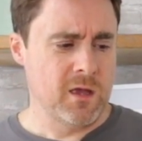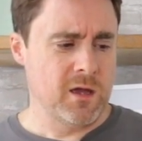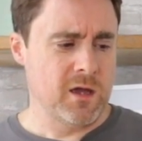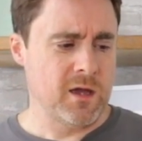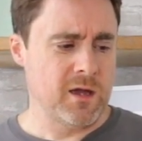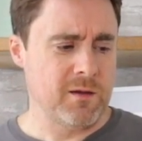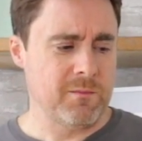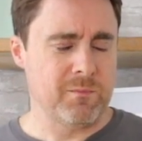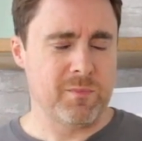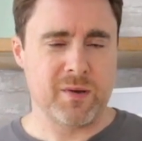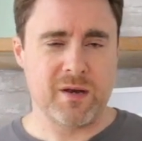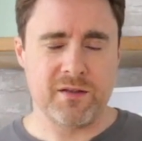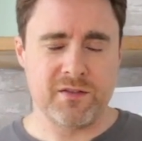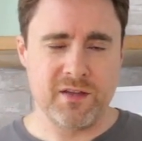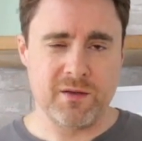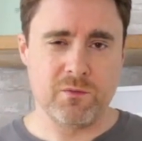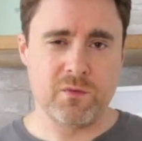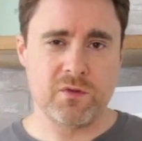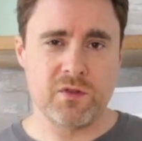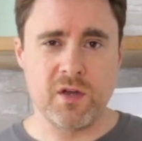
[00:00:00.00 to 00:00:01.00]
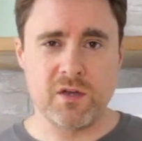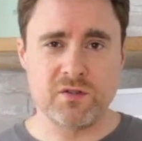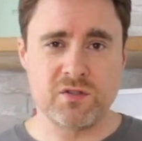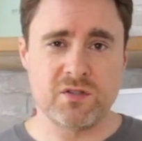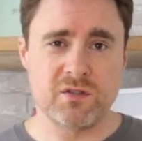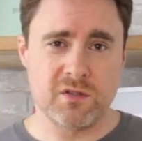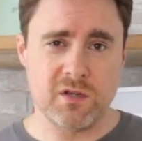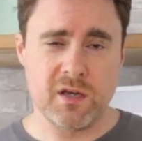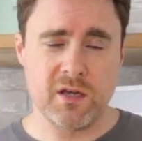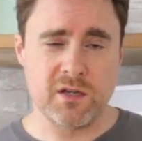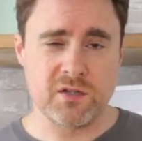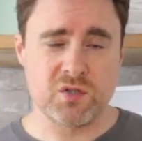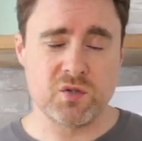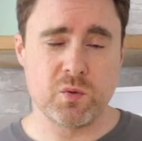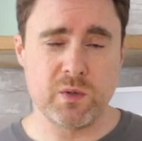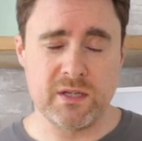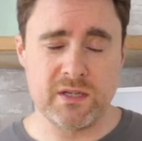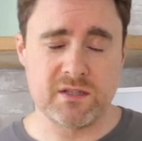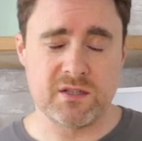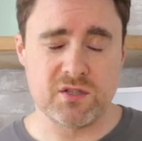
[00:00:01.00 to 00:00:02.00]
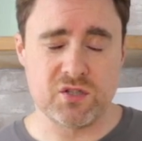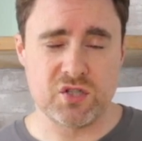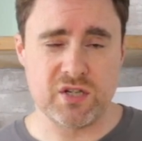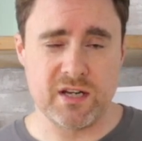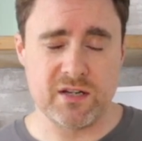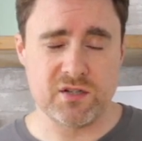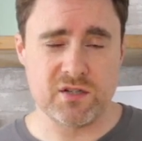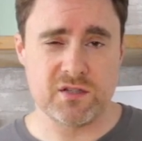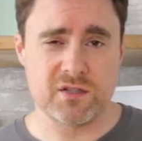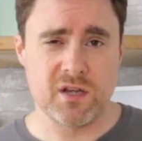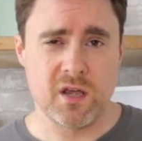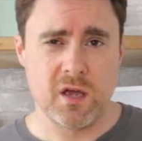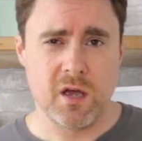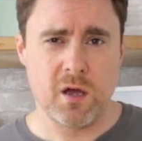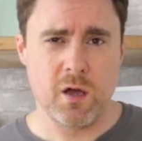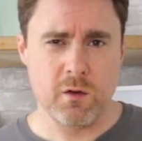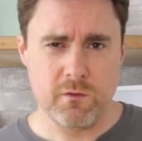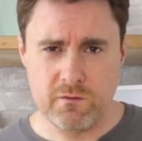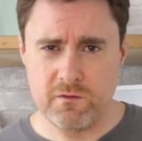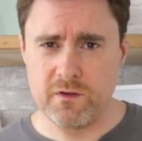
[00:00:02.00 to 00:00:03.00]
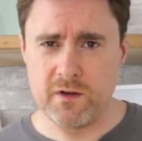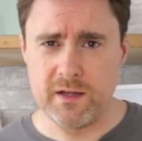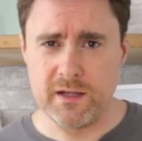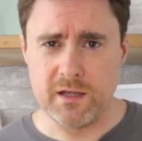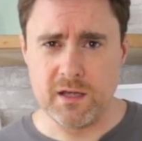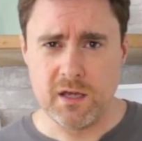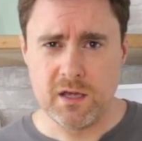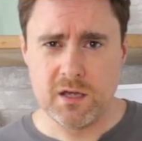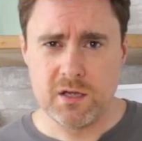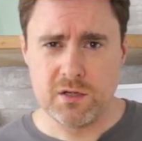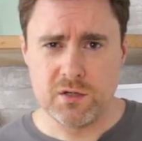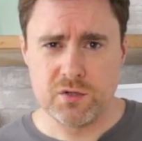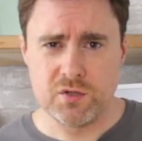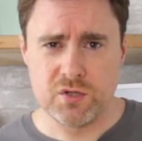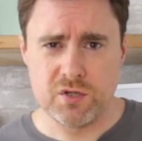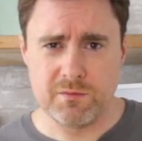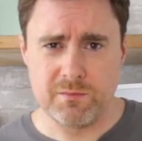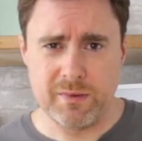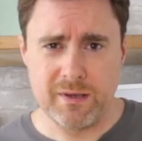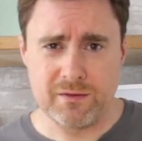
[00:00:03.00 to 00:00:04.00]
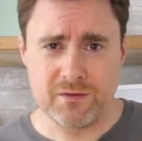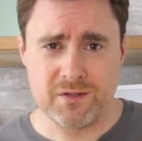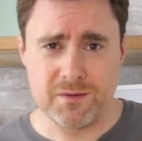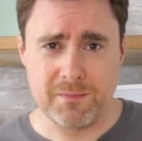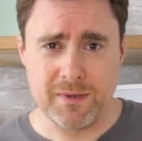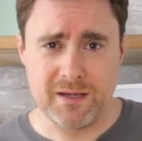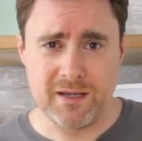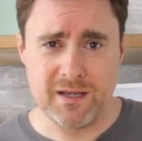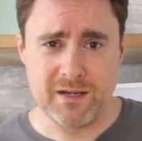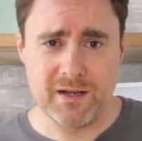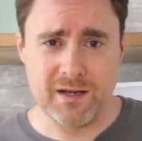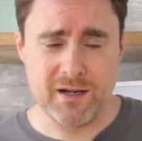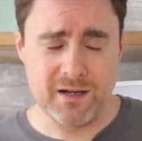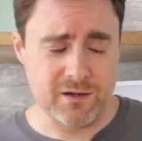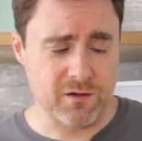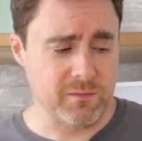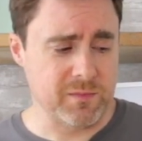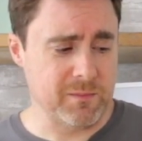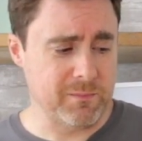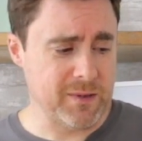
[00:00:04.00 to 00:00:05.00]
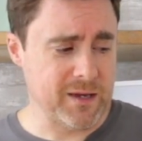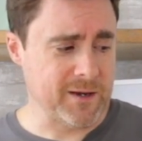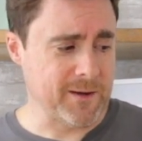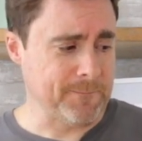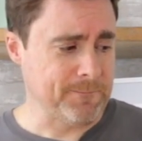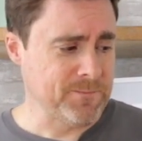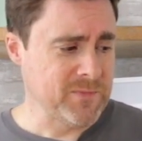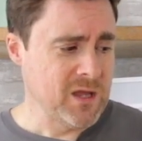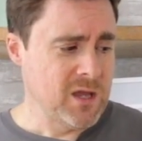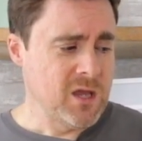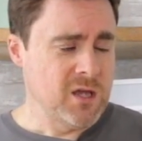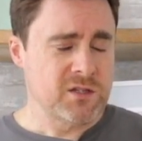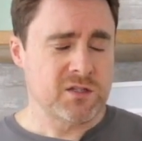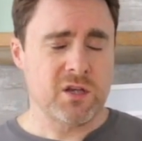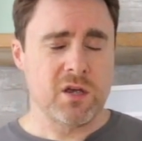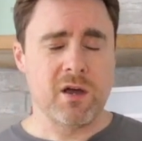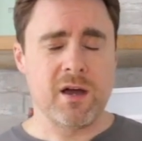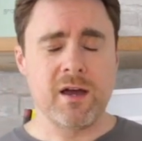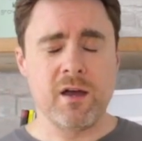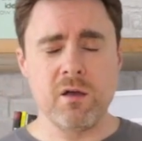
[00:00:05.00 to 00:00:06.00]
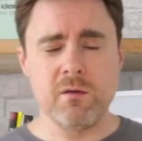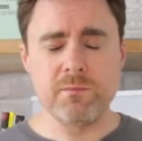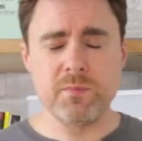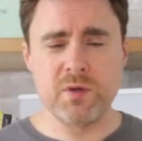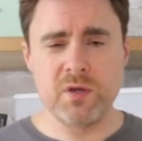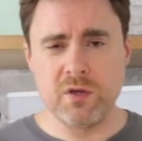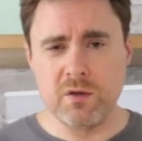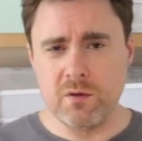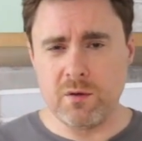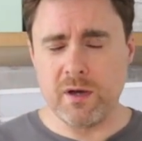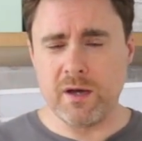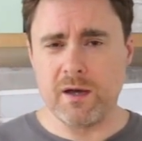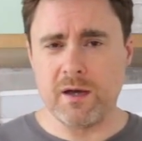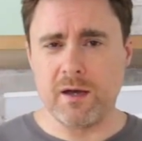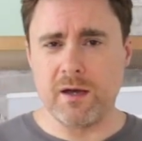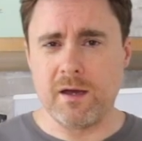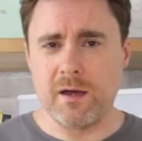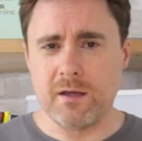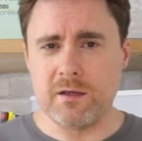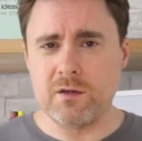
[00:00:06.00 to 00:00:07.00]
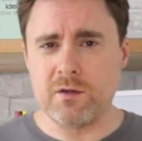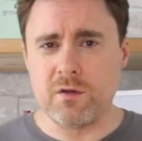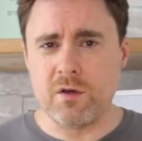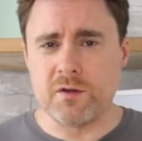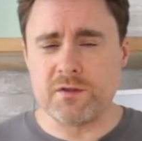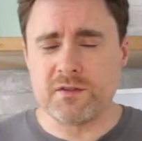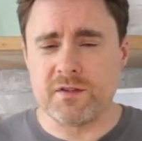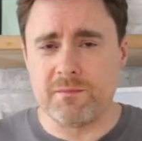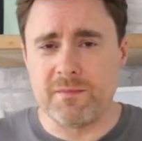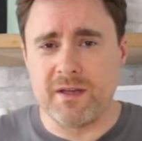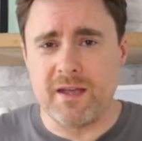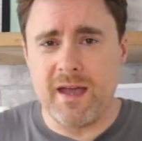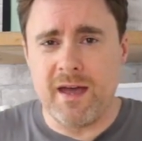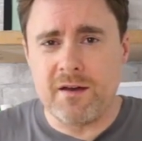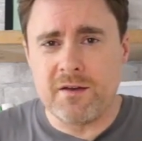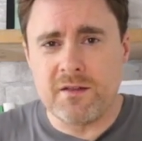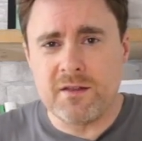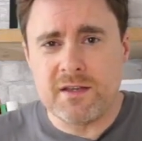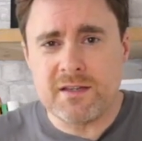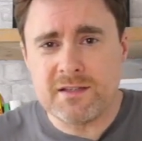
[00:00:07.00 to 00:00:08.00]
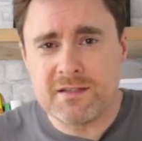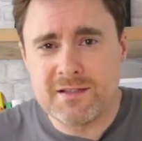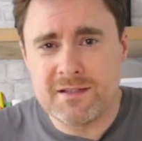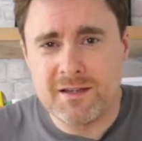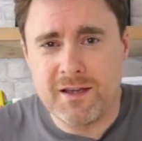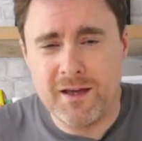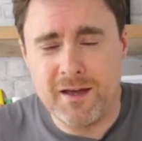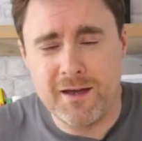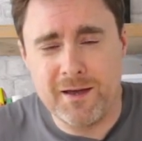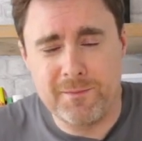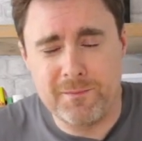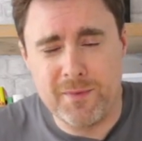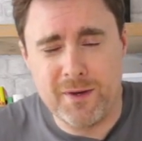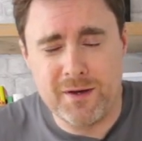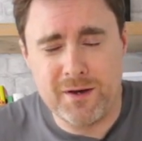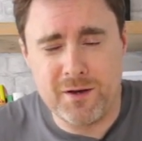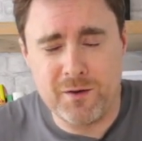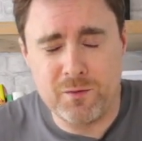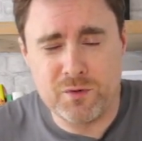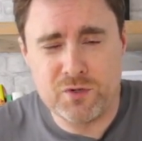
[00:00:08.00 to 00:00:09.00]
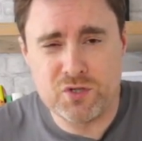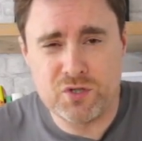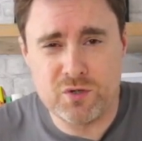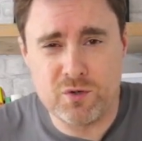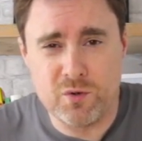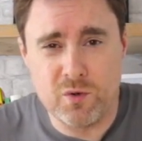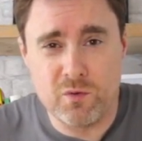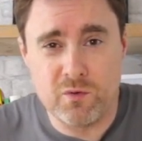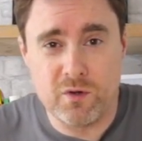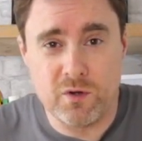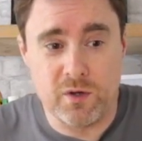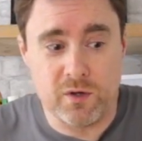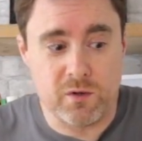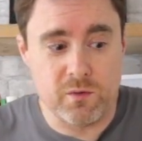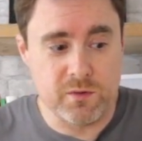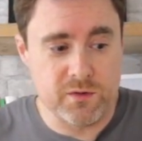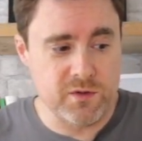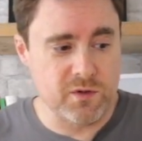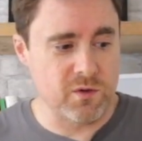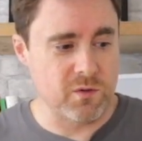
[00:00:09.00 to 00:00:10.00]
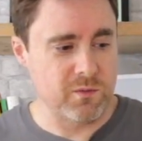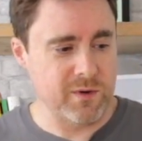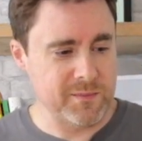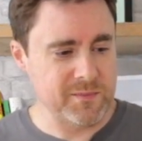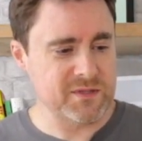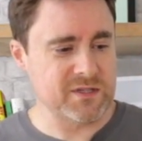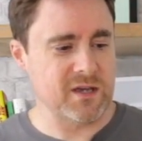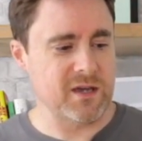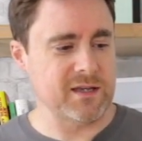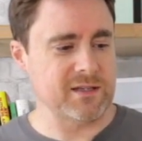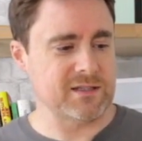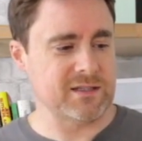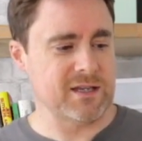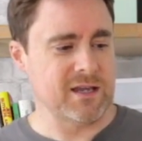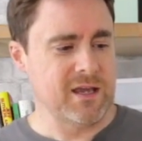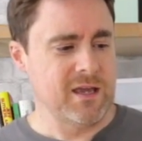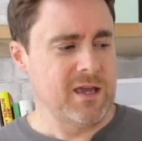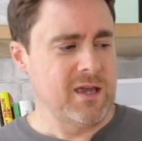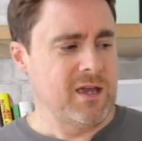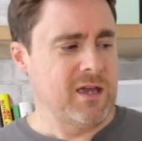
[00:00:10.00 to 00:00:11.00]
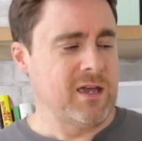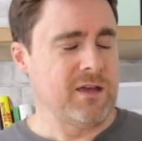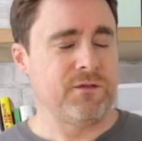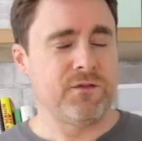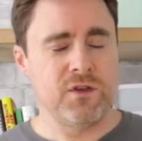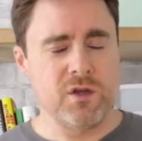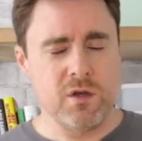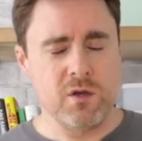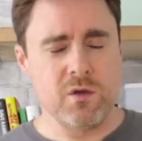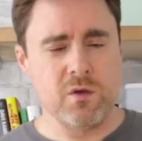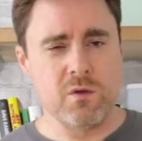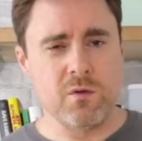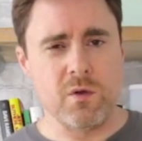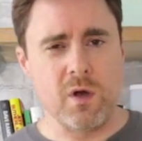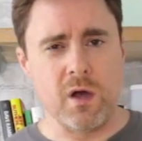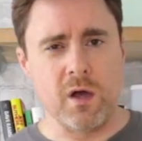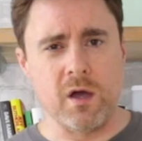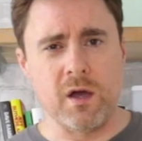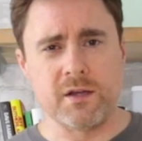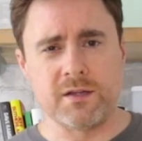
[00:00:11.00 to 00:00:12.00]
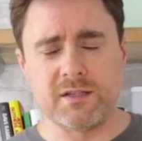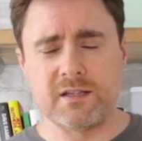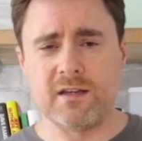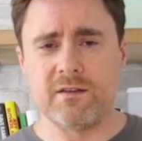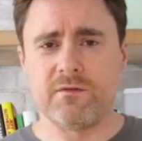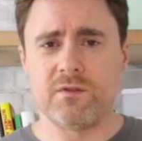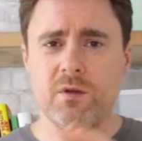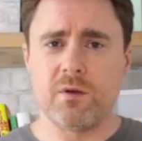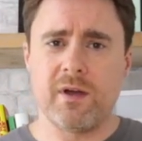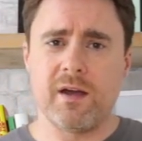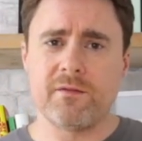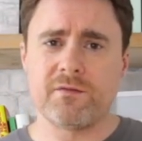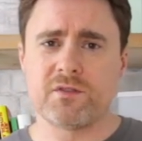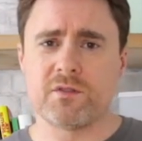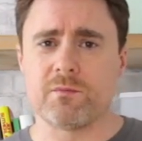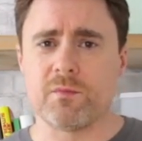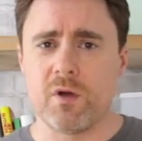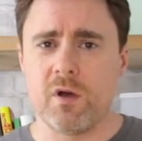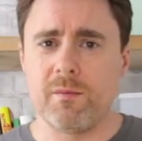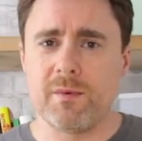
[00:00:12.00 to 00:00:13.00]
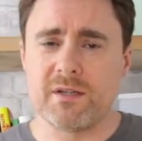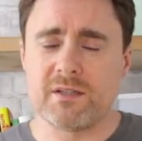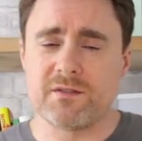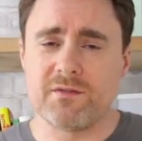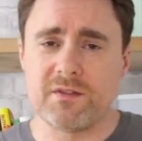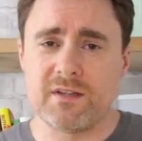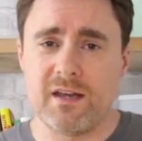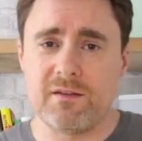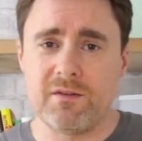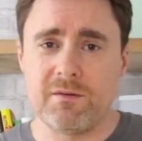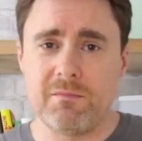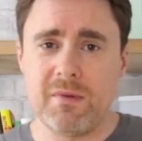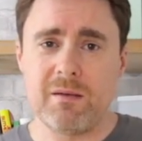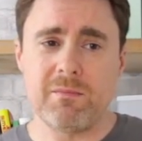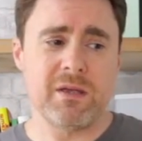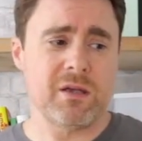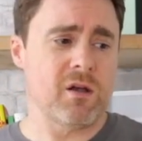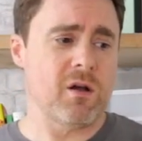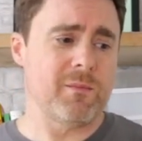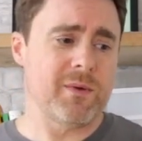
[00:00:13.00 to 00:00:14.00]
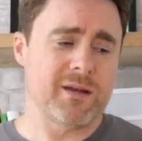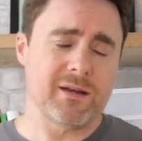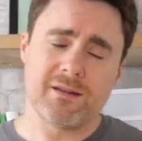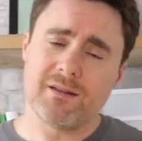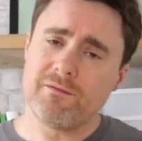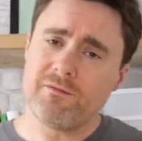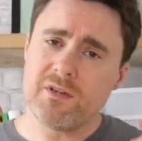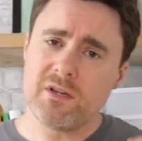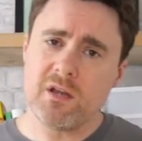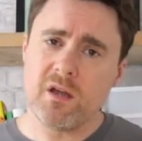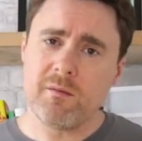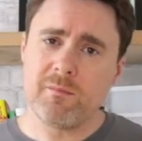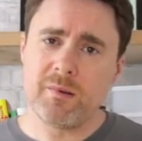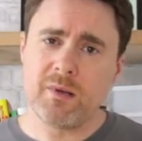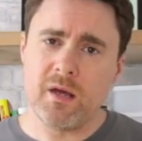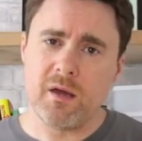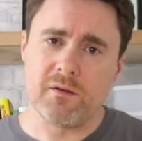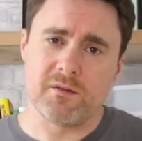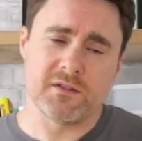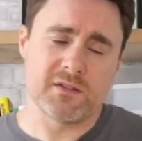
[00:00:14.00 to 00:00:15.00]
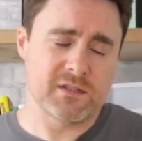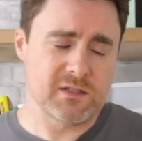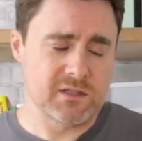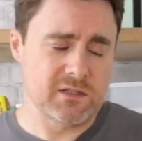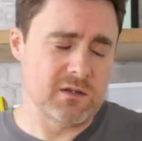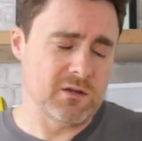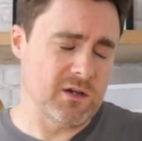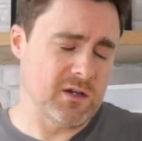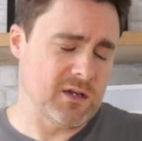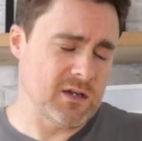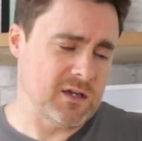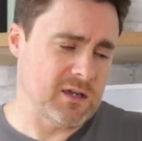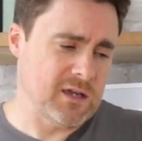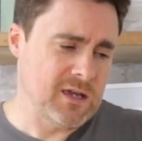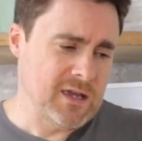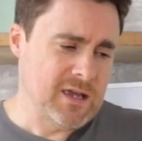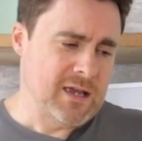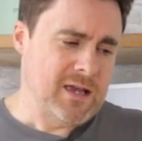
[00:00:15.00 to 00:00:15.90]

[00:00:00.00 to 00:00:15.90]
But I think with those tweaks and changes, hopefully you should be able to make it a little bit better. So I hope you got something out of this, and I wish you all the luck with your website. If you, dear viewer, have some comments for David, maybe comment in the video below and